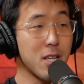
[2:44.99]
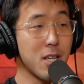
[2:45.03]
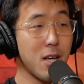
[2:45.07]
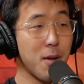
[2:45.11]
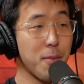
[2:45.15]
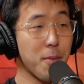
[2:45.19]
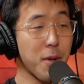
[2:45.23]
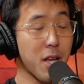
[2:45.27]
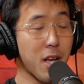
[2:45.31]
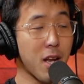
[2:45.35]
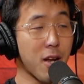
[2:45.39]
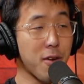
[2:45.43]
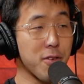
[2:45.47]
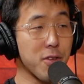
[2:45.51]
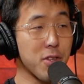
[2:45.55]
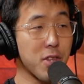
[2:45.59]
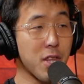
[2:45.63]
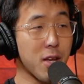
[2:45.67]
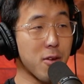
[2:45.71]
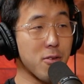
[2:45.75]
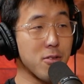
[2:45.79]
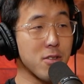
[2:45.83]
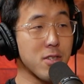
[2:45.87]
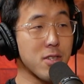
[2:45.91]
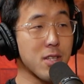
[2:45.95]
I mean,
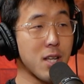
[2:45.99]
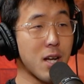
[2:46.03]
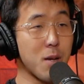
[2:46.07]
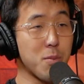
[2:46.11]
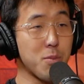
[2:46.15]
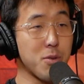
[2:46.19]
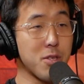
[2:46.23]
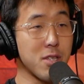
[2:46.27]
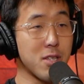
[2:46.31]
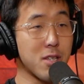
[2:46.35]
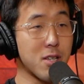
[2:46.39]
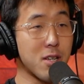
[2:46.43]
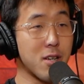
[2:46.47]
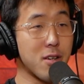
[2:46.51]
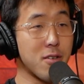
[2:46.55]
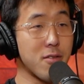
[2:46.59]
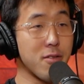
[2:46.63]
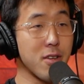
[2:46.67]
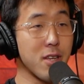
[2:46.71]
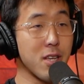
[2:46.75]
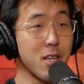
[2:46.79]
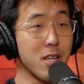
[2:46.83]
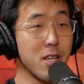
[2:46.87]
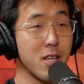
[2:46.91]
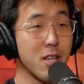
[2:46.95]
everything was topsy
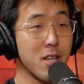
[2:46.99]
turvy.